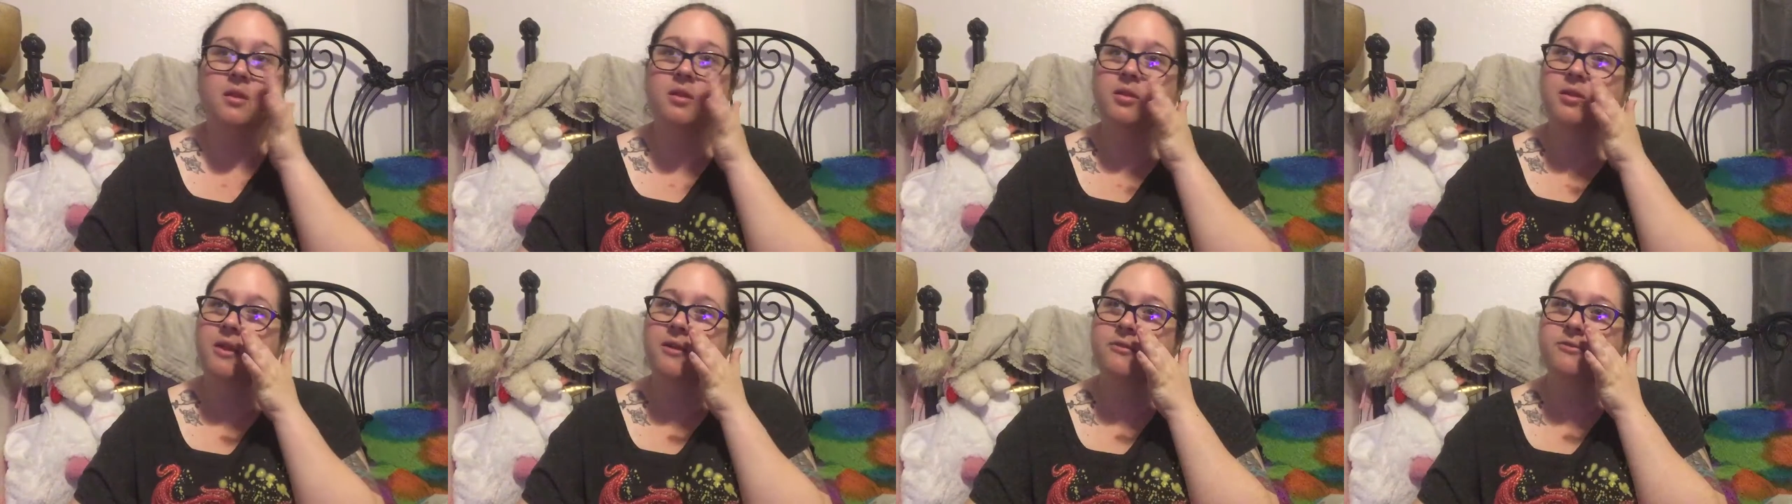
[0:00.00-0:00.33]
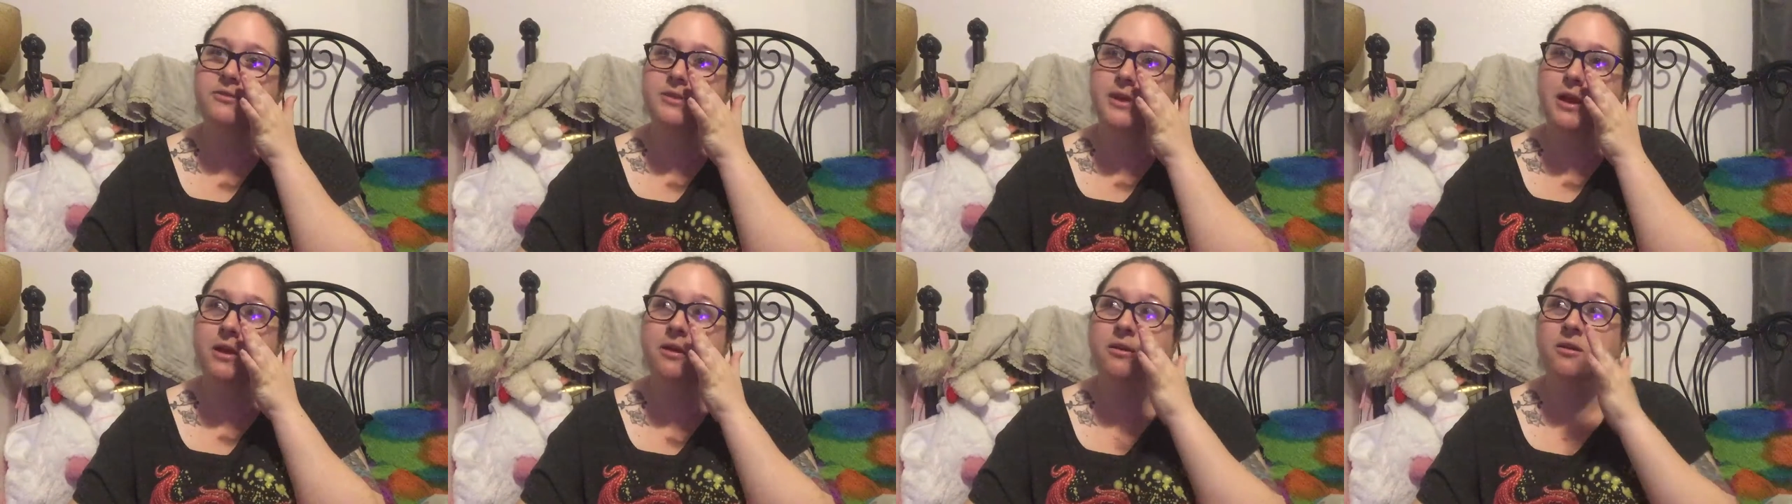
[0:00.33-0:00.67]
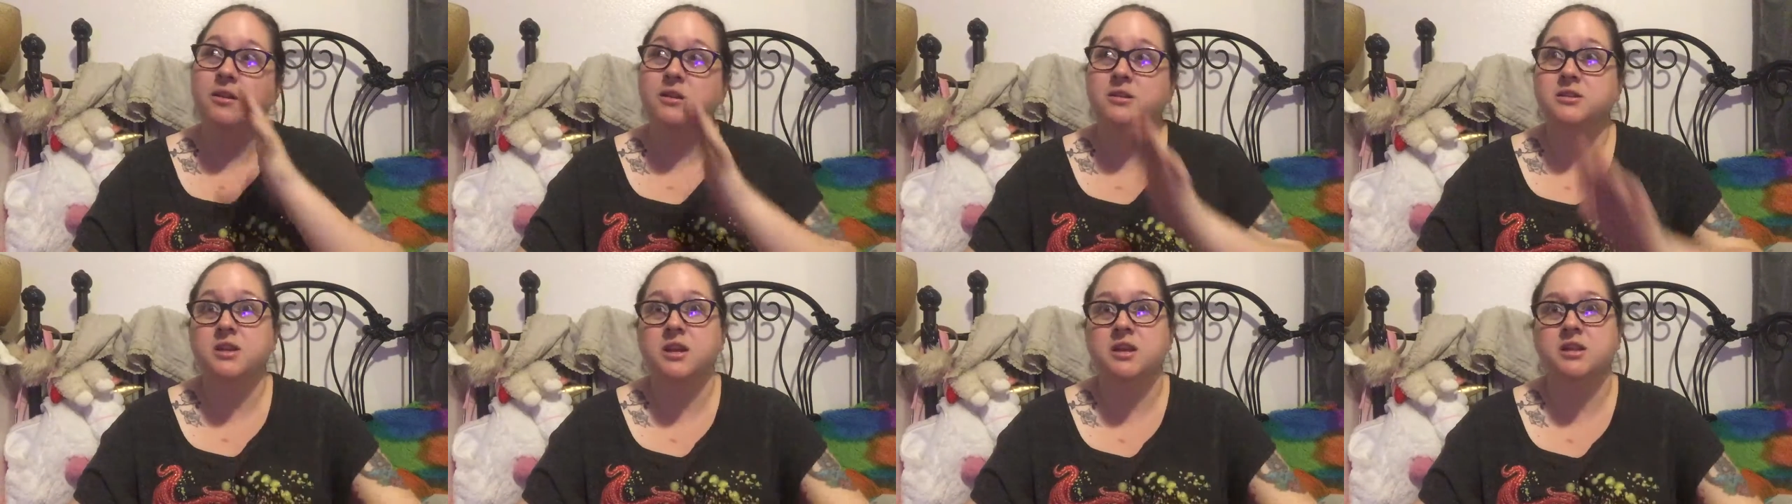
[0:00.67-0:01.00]
left
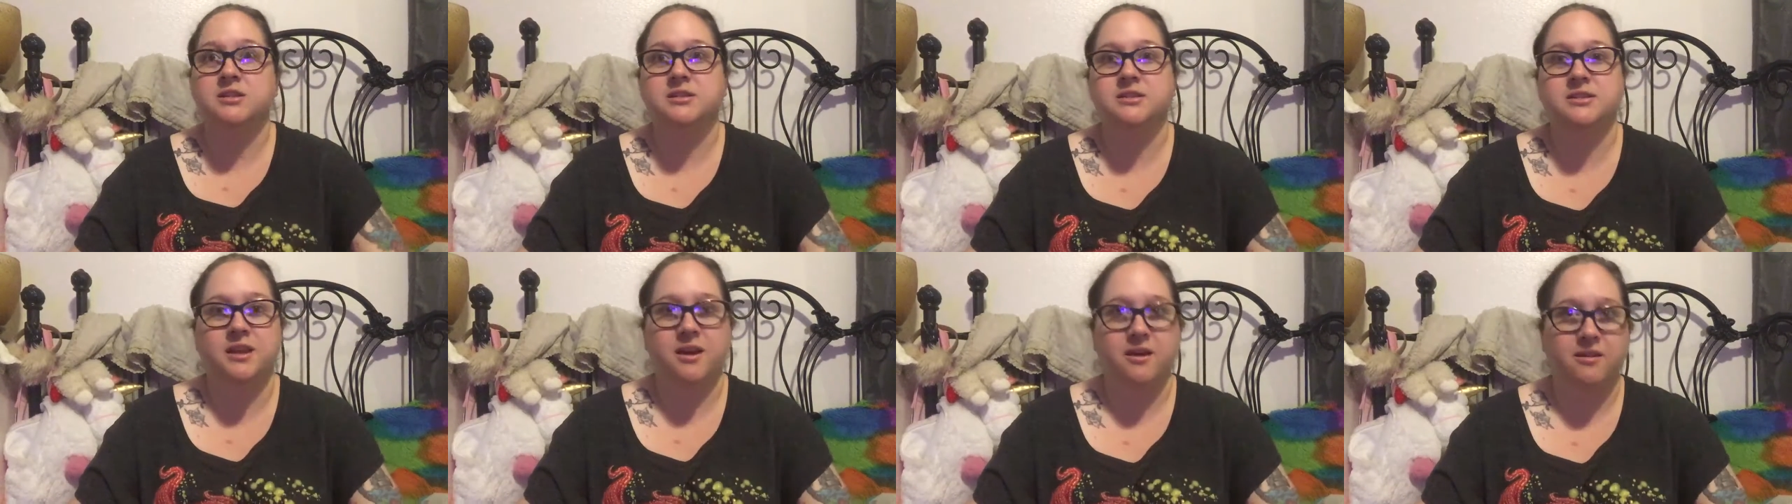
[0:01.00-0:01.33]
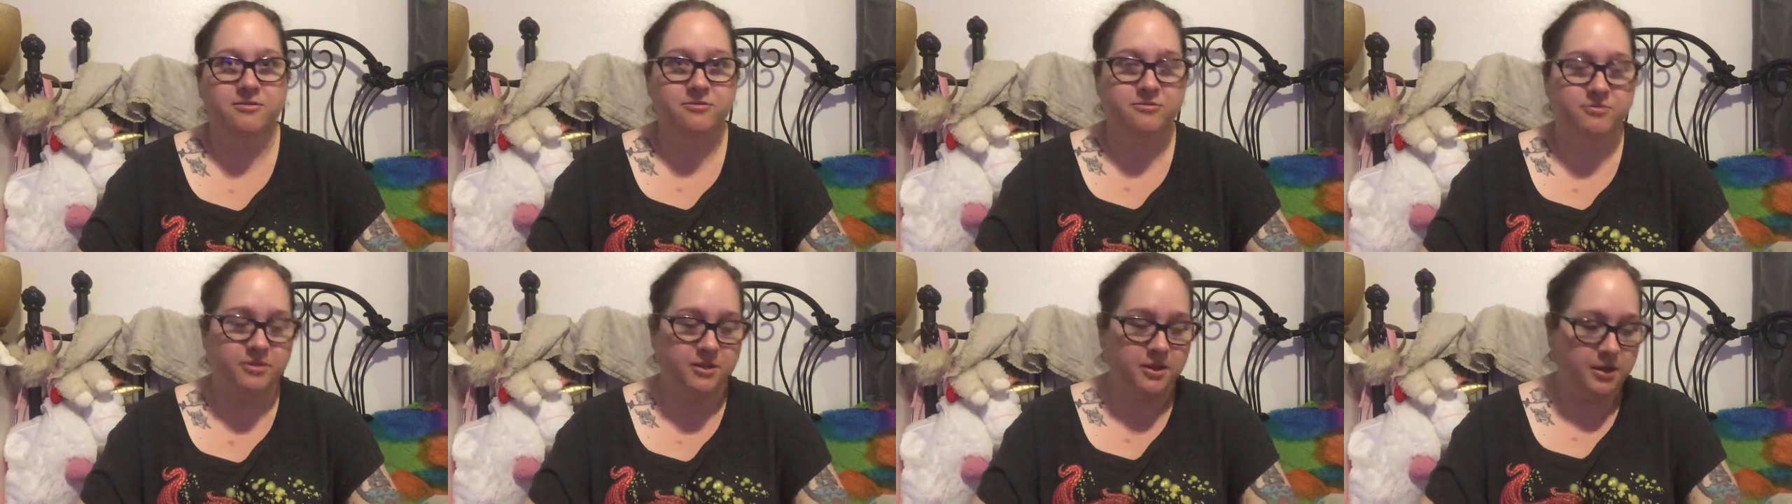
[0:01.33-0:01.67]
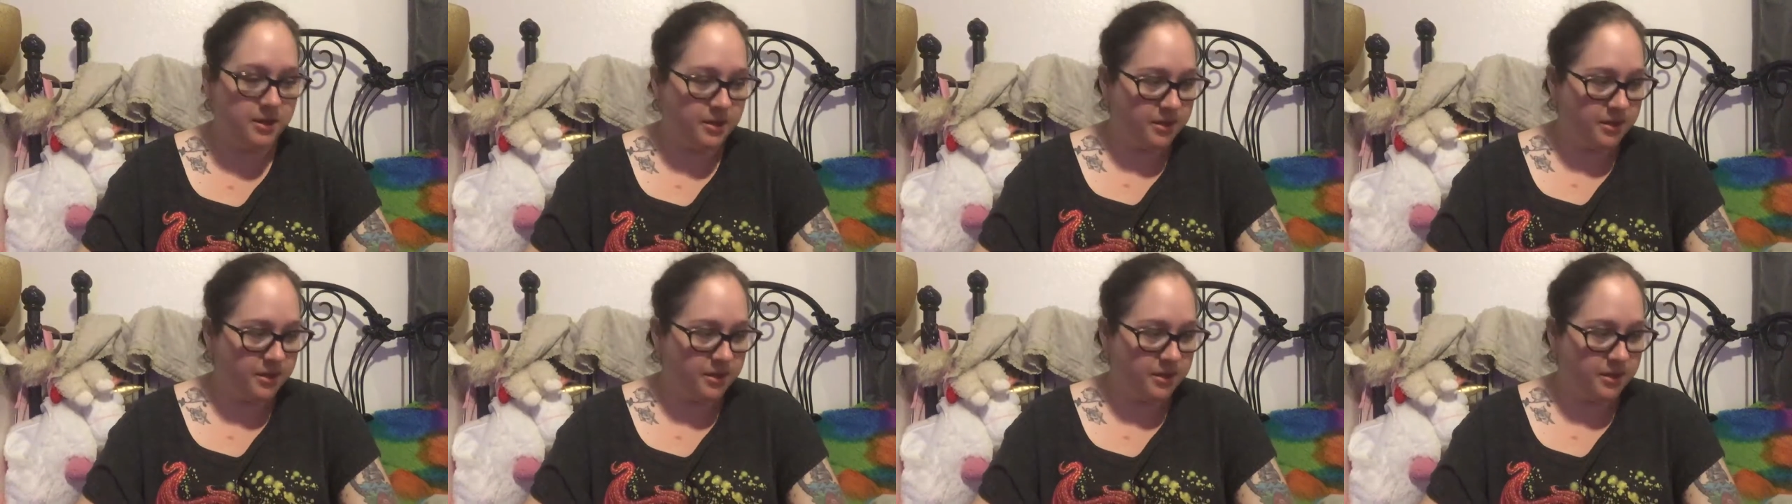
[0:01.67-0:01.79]
out a ton of stuff,